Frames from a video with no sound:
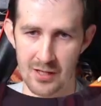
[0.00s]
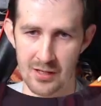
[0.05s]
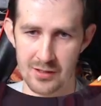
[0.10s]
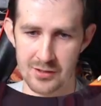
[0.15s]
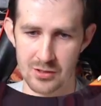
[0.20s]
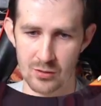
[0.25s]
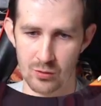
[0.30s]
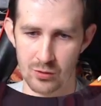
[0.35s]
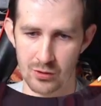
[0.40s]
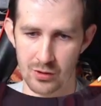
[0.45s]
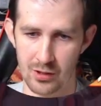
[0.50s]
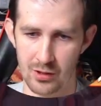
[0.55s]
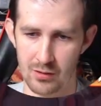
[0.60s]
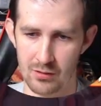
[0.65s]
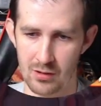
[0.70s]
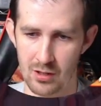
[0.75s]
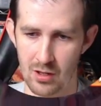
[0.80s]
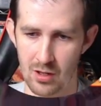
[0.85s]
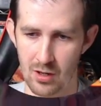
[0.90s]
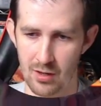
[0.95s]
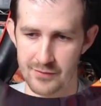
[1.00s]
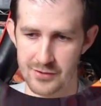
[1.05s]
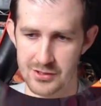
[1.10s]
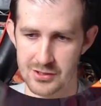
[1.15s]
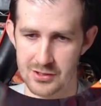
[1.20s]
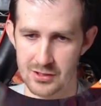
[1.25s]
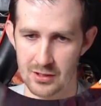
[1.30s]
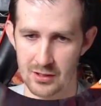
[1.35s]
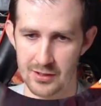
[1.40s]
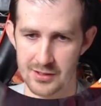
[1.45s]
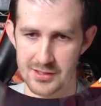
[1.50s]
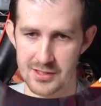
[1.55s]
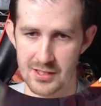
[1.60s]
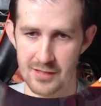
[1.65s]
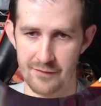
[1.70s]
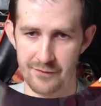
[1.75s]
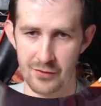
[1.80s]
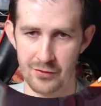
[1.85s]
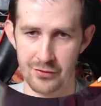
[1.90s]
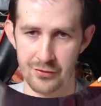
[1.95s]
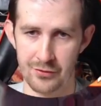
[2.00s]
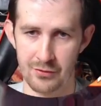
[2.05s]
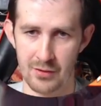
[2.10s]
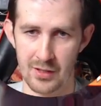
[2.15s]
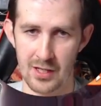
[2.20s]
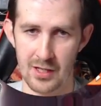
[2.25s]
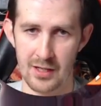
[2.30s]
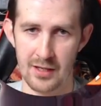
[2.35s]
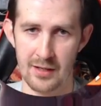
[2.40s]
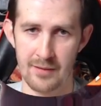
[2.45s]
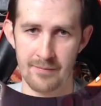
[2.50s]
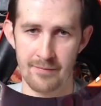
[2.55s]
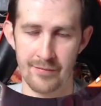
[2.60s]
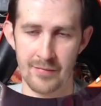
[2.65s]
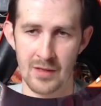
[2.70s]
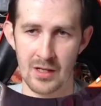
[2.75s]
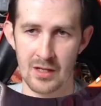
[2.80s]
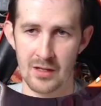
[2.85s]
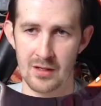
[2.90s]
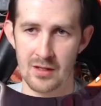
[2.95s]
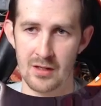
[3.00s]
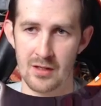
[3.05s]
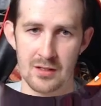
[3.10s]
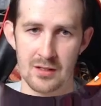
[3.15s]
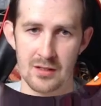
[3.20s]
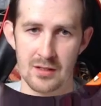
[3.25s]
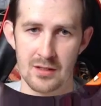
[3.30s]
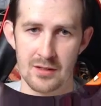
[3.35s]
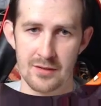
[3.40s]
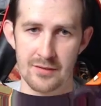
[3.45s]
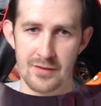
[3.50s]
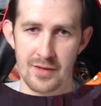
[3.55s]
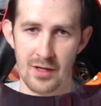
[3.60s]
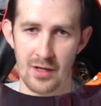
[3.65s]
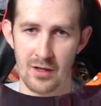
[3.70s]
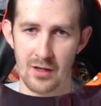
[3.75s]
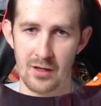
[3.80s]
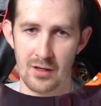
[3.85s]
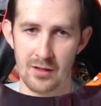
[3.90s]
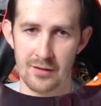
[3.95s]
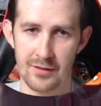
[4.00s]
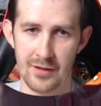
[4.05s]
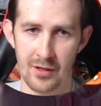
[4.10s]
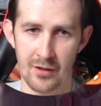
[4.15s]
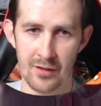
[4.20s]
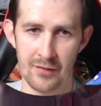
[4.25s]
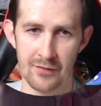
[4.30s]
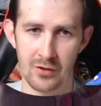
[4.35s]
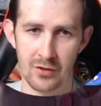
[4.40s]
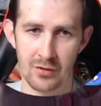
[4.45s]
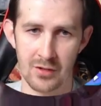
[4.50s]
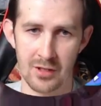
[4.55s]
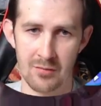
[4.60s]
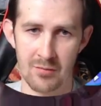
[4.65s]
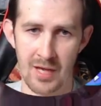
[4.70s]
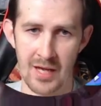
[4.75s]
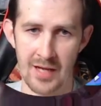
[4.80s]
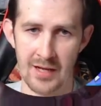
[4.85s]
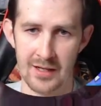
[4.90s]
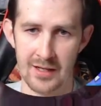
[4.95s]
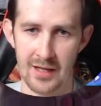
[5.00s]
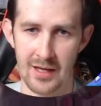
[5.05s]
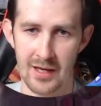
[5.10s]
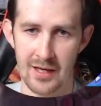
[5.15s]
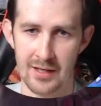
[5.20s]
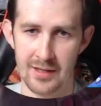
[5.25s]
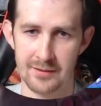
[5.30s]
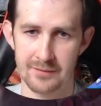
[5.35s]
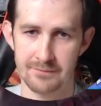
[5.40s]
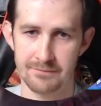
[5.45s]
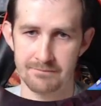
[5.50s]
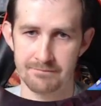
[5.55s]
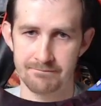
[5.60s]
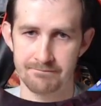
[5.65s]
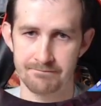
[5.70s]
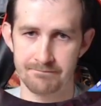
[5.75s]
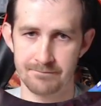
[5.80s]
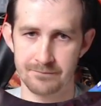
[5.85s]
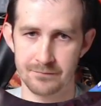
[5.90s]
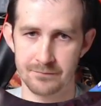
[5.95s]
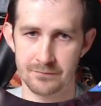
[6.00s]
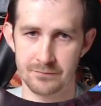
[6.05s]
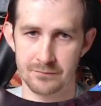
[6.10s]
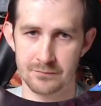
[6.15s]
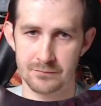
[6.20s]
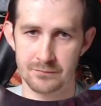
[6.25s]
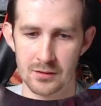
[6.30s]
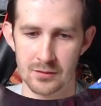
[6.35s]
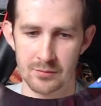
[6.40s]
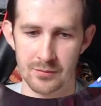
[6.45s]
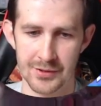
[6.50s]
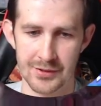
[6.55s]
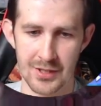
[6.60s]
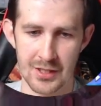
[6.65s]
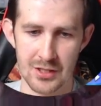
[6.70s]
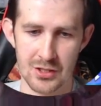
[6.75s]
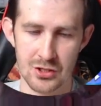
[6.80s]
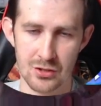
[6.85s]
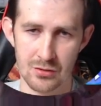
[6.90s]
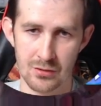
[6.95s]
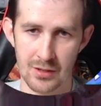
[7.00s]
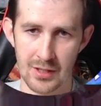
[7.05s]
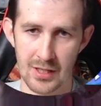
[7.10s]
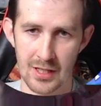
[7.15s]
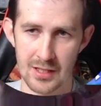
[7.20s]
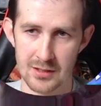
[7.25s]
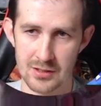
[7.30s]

so we'll go Harvester. Let's hit for 3. They don't have green mana yet, but they do get